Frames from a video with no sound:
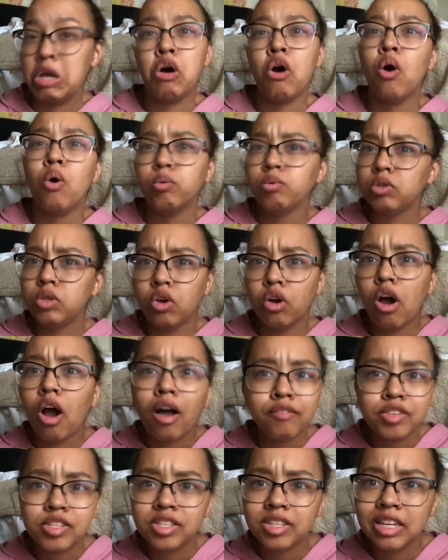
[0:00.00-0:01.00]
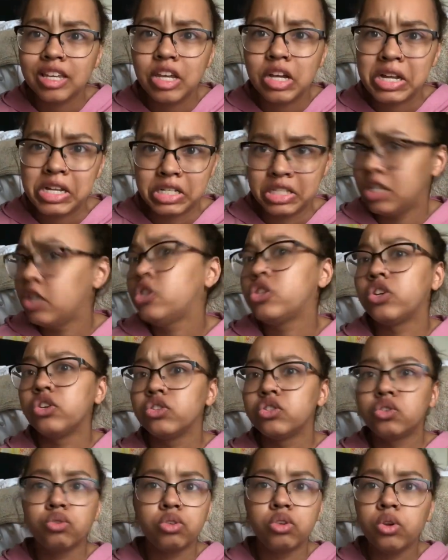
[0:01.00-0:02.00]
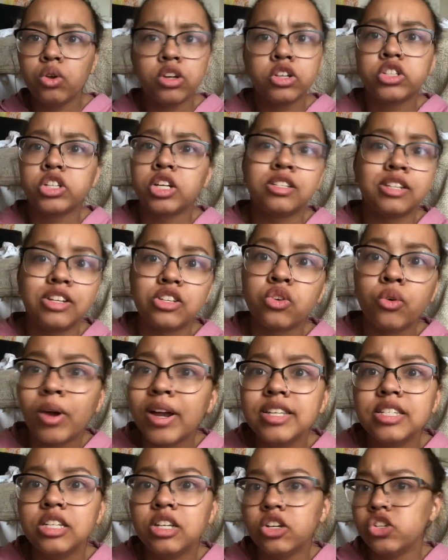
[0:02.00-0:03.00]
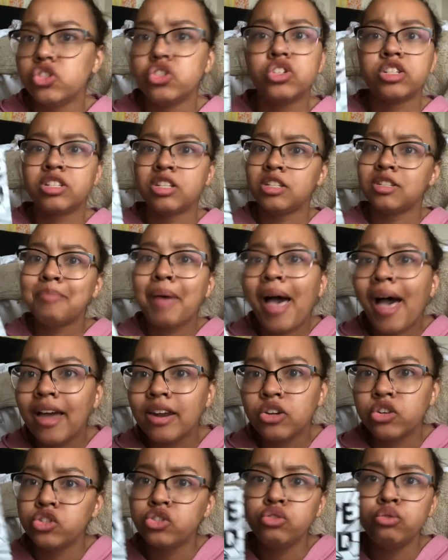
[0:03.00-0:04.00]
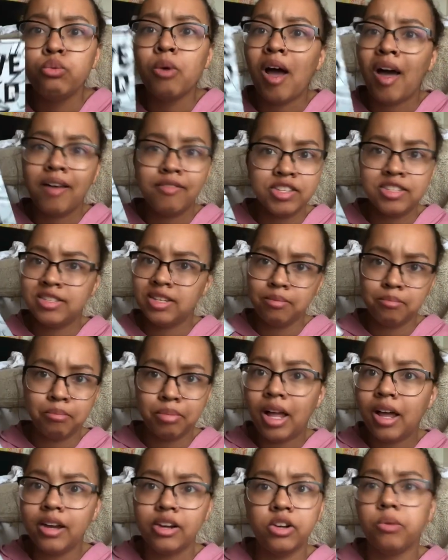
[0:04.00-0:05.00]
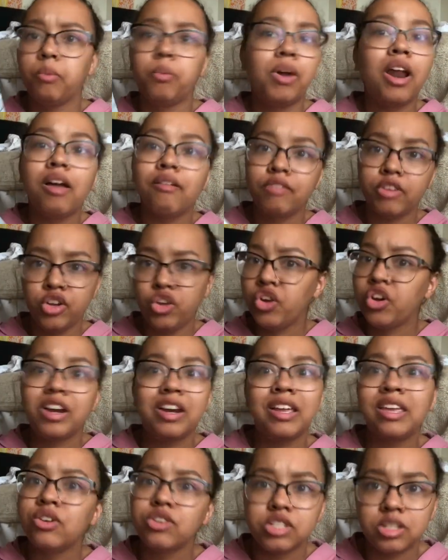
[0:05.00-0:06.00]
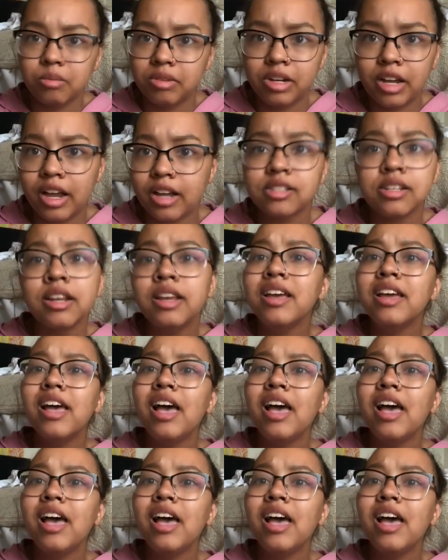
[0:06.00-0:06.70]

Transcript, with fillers: oh, you're obviously his sister, so you're just as crazy, or you're just as bad, or you have the same blood, or whatever, you're gonna kill someone next.